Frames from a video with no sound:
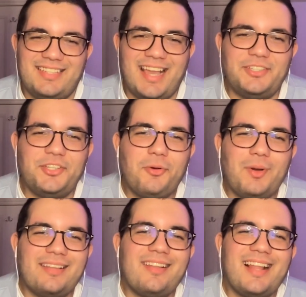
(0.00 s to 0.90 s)
Yeah, and you know
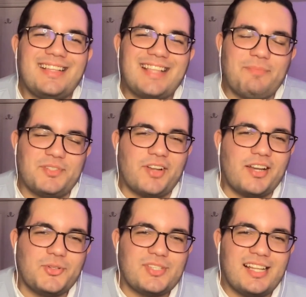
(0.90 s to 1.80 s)
what? In the last episode,
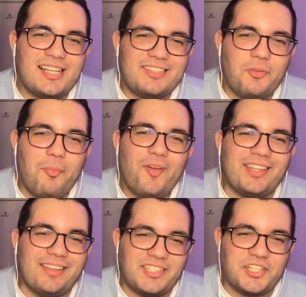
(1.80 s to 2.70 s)
it looks like the
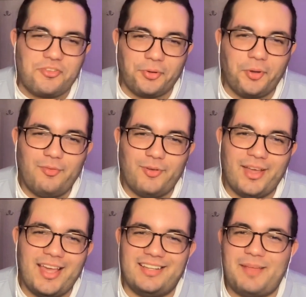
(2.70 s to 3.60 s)
money that she threw off her
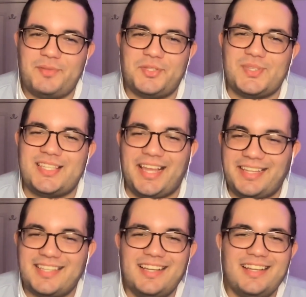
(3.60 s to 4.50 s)
hill in episode
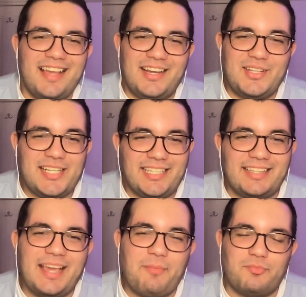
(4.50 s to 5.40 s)
6. It looks like
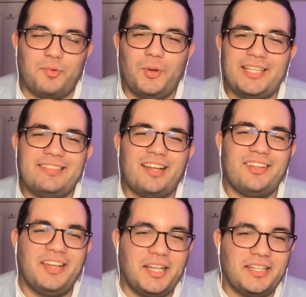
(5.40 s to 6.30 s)
it kept rolling down the hill